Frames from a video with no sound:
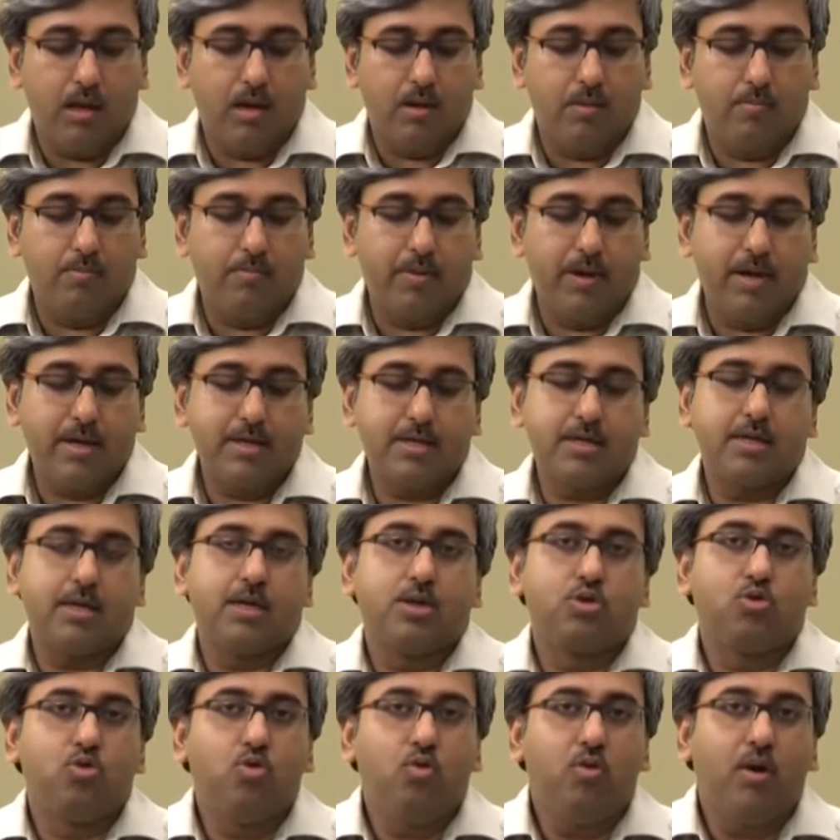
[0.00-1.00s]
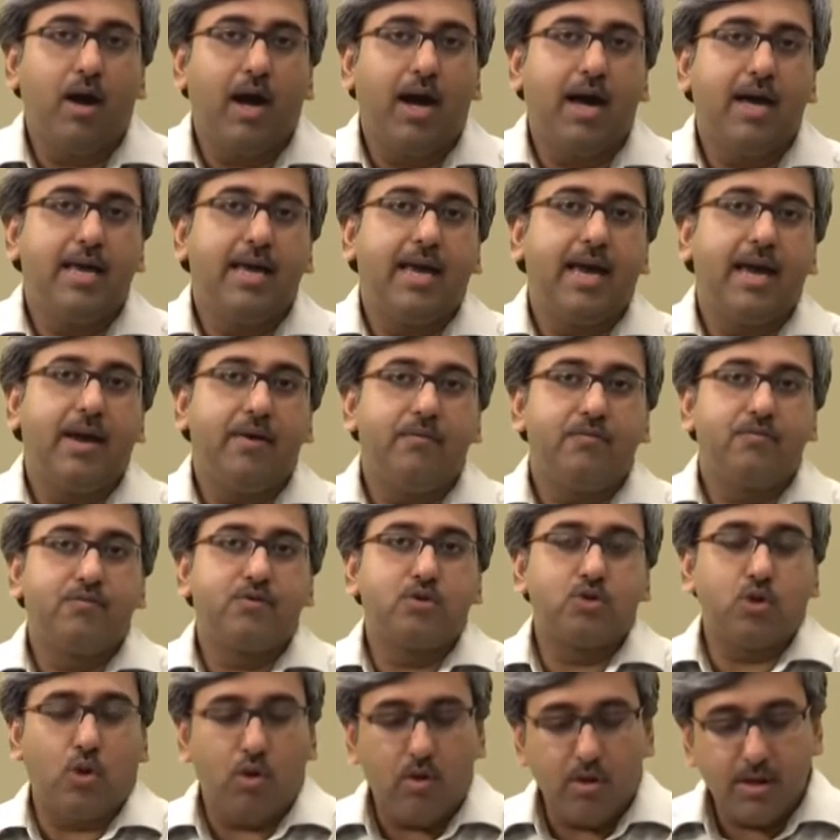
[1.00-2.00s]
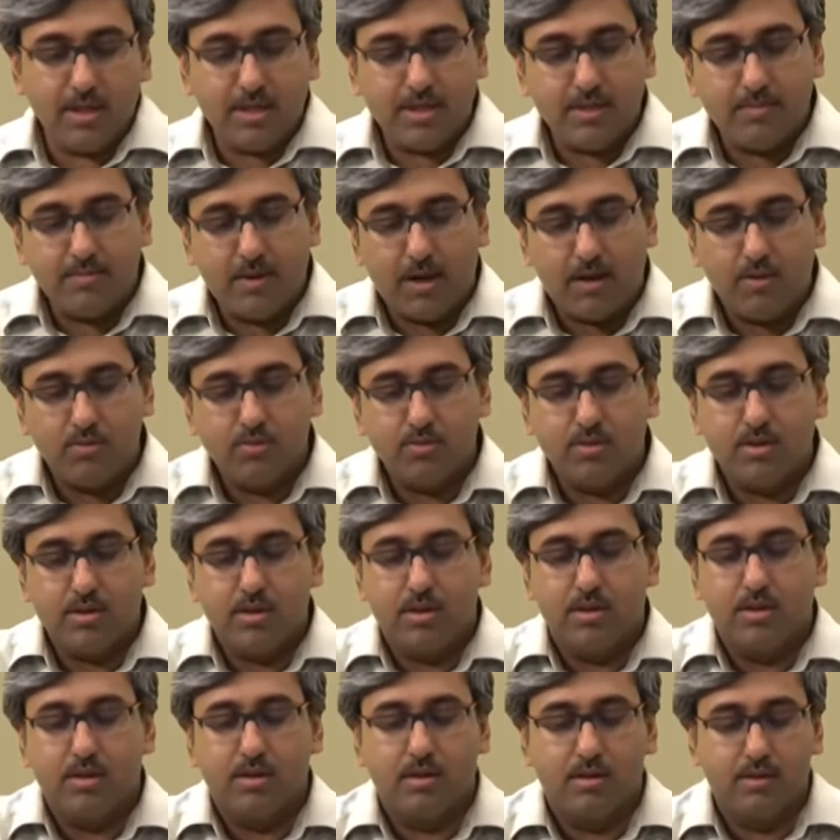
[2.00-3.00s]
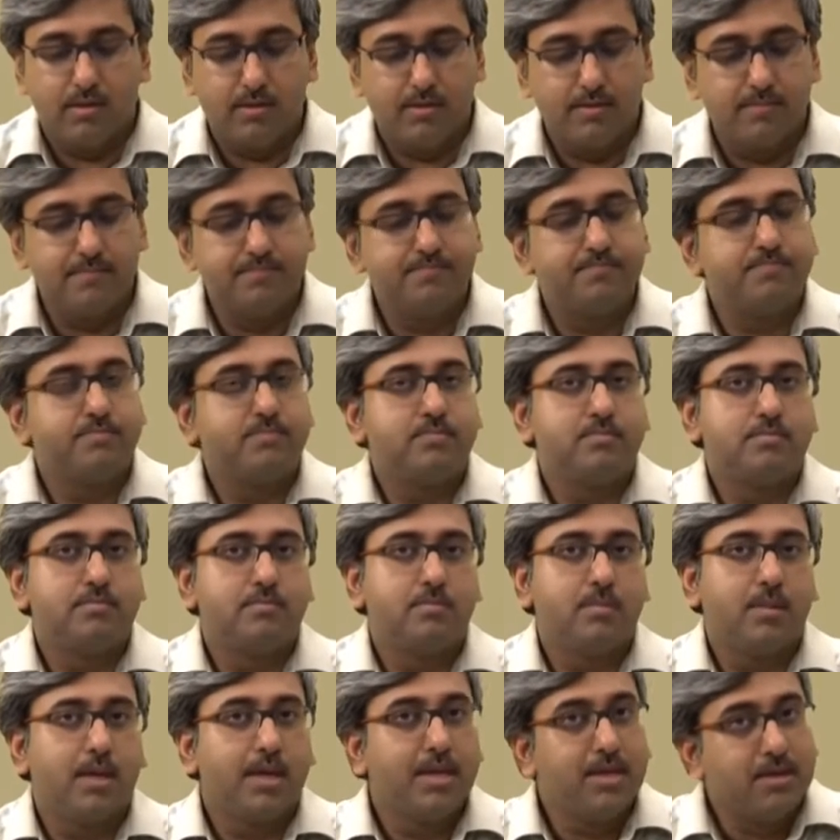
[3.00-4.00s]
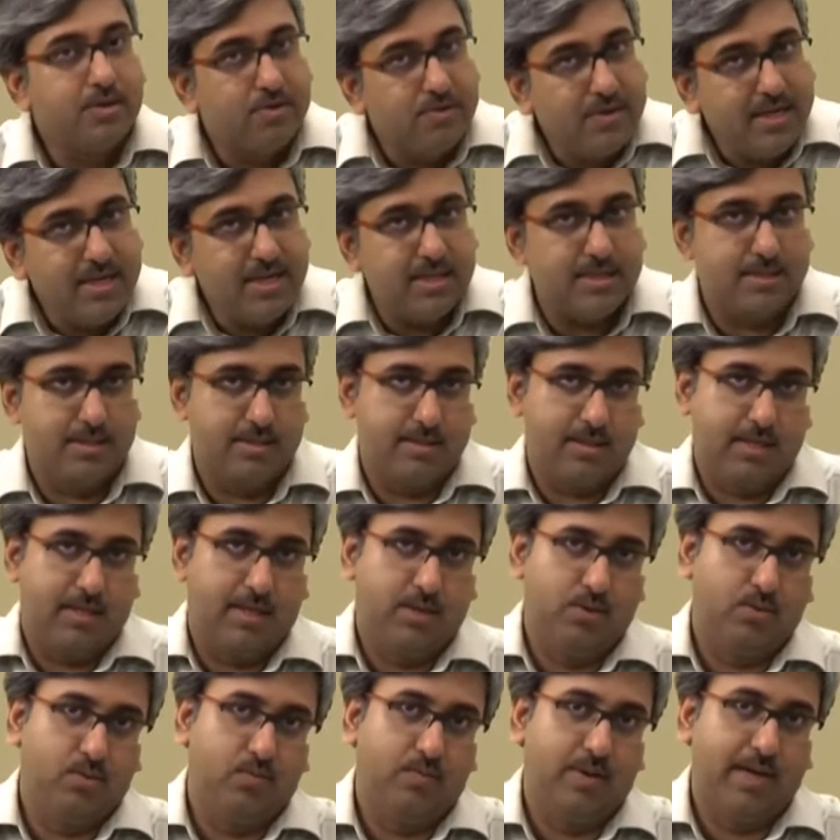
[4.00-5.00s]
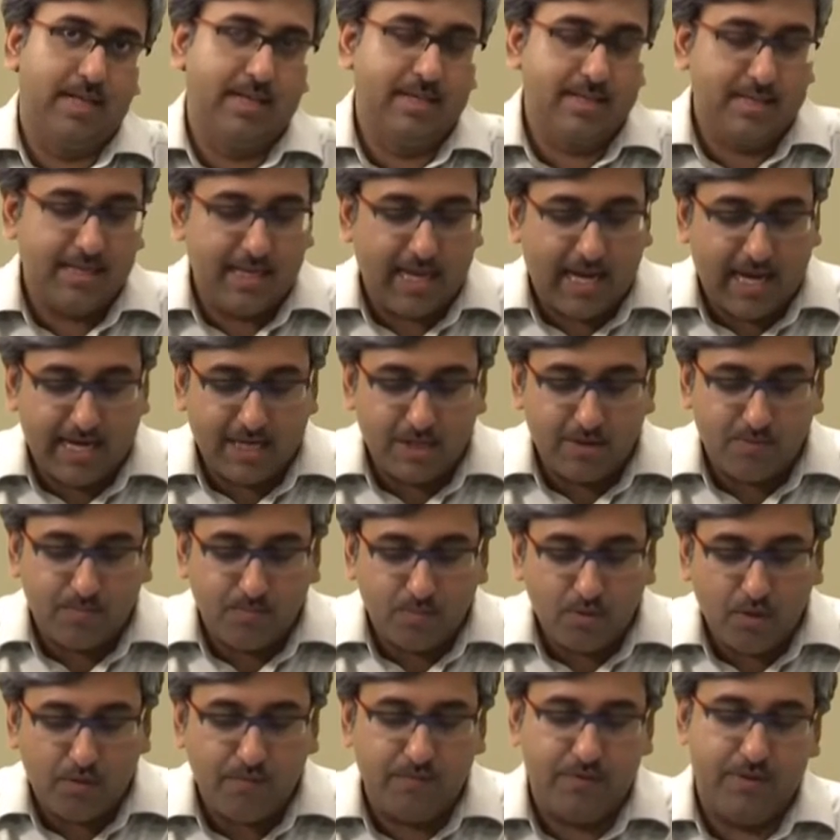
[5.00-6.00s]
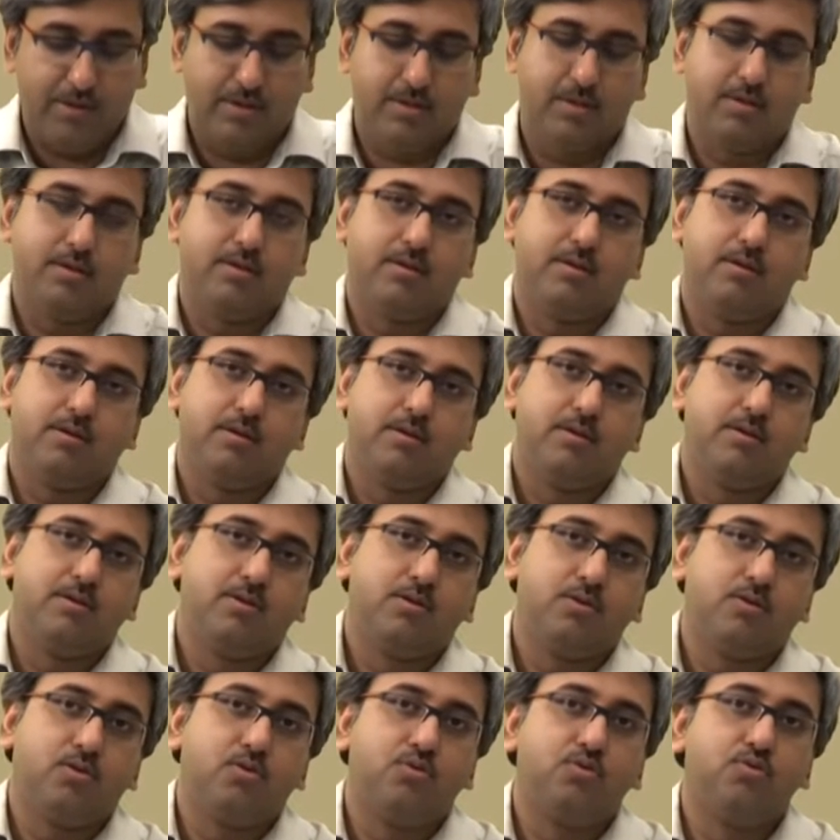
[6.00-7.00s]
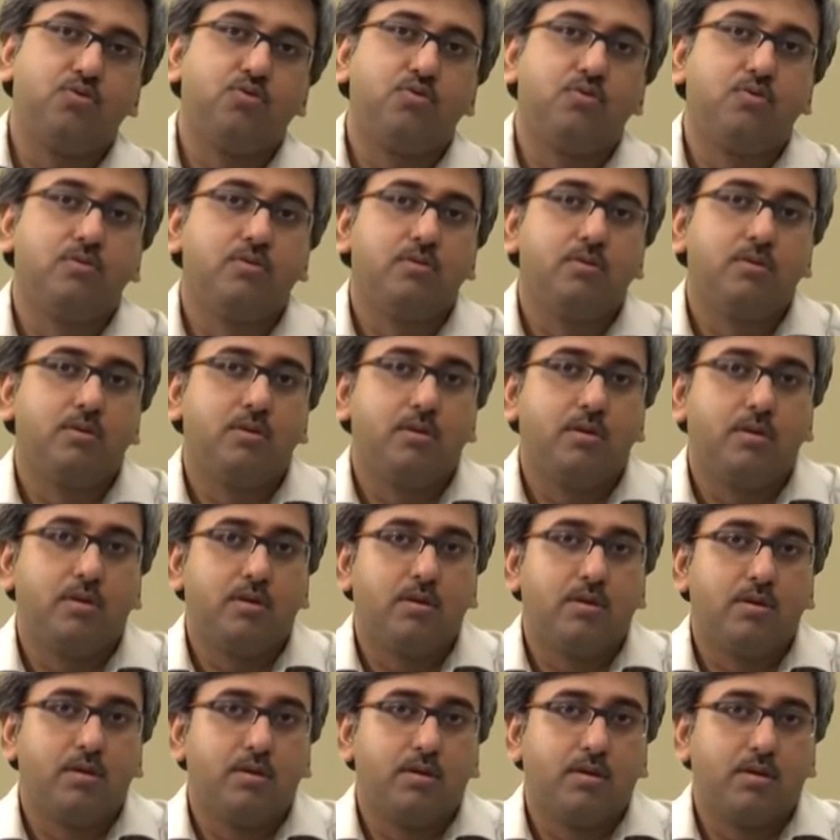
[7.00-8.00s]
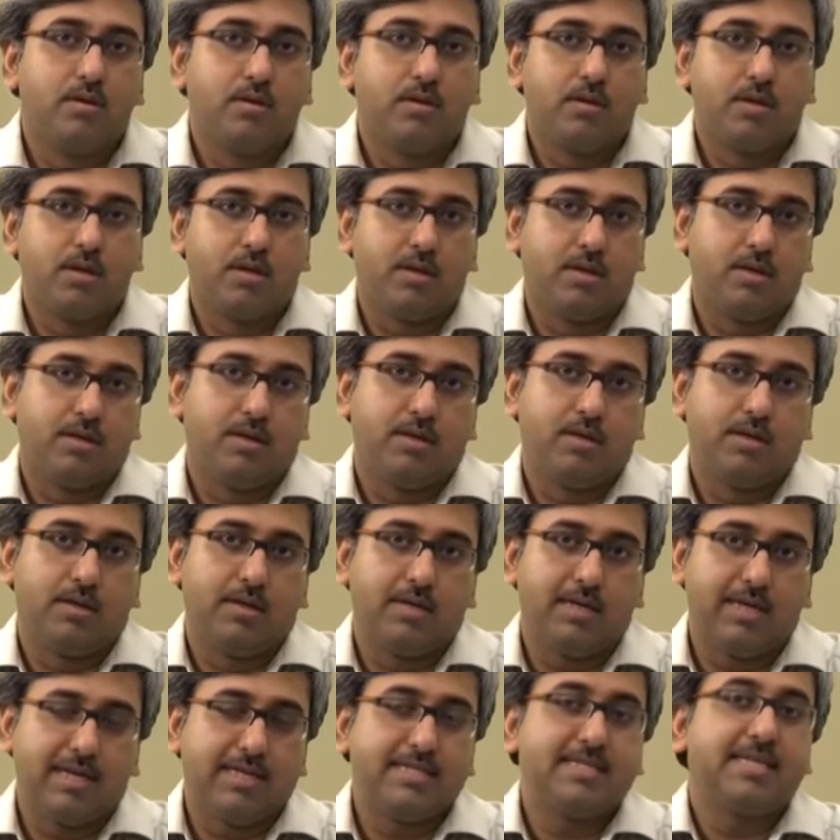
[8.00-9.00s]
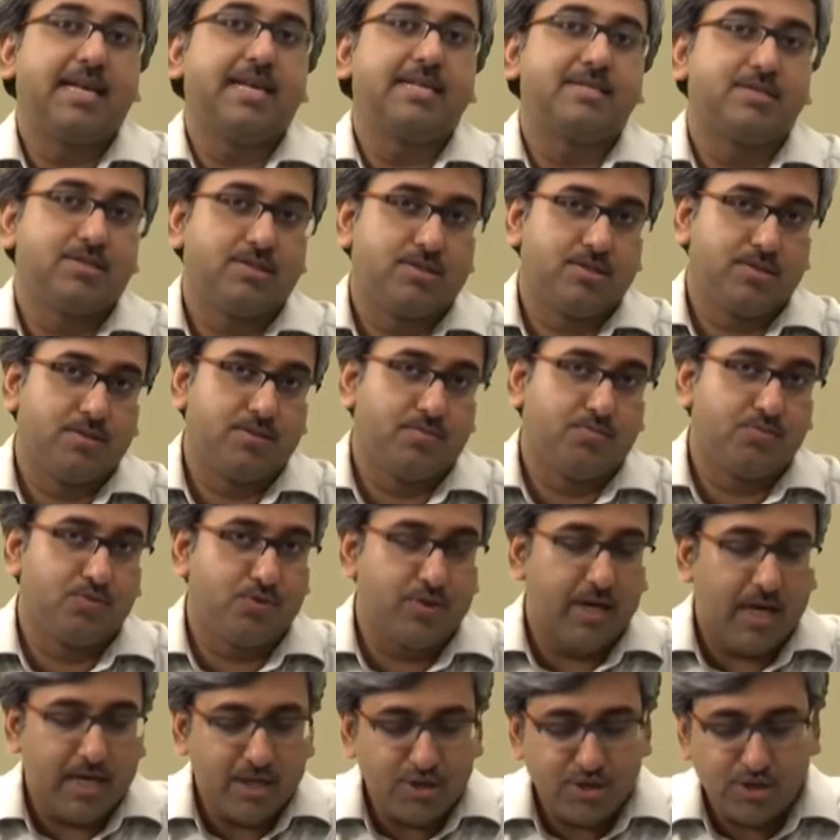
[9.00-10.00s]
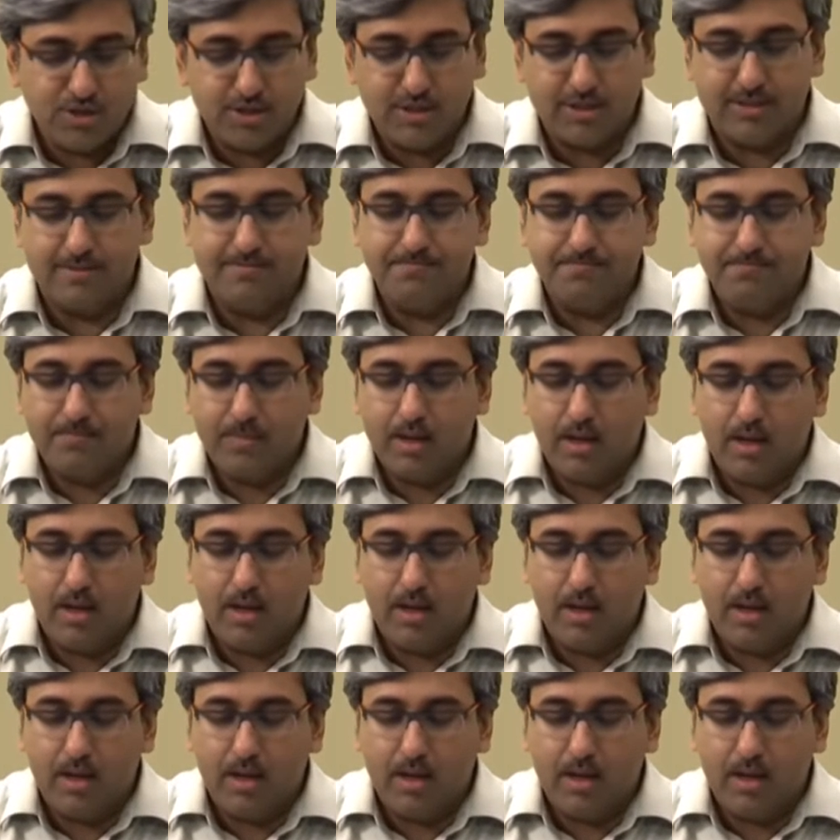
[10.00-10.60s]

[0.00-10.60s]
But though I have talked about increase in wealth and profit through the excess production,